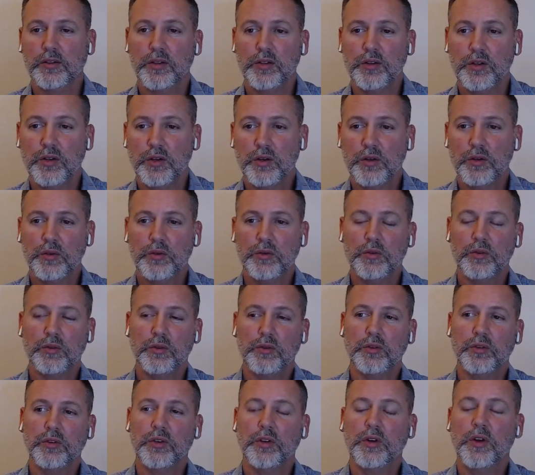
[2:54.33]
Do
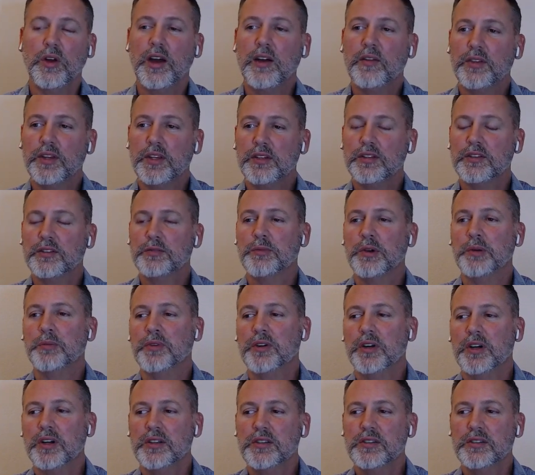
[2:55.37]
you have these
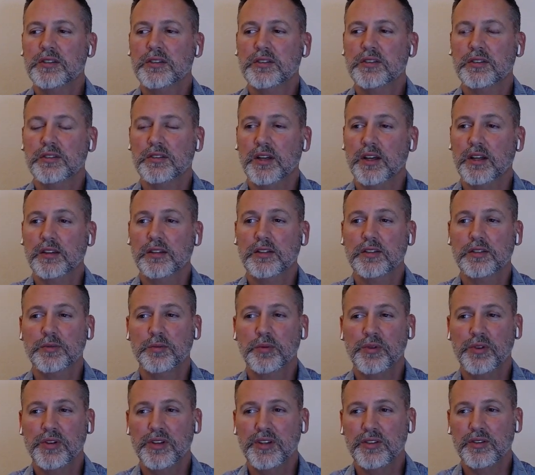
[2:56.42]
memorized at this
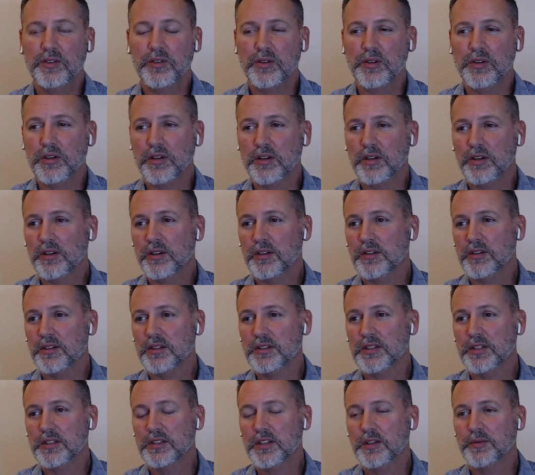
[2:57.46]
point, or
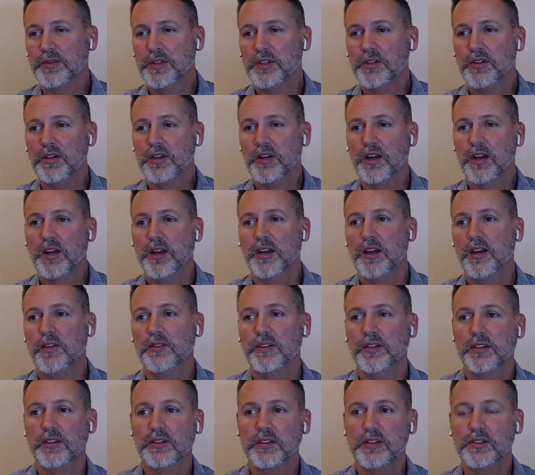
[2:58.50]
is this something you kind of
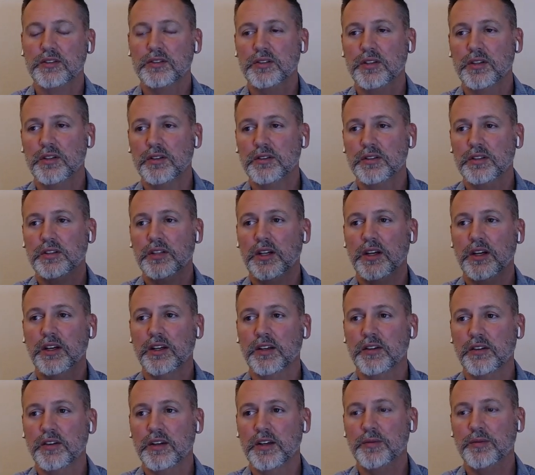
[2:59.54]
have to consult the
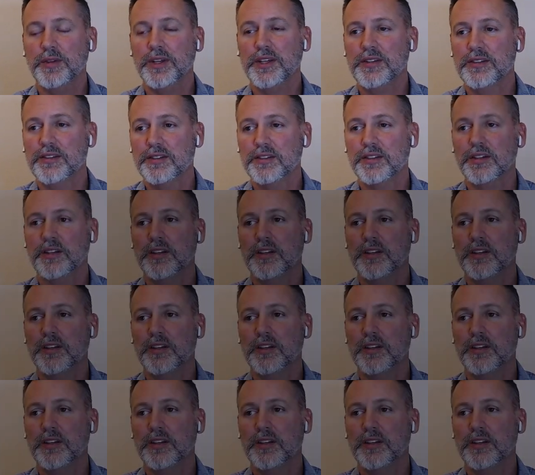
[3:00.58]
diagram each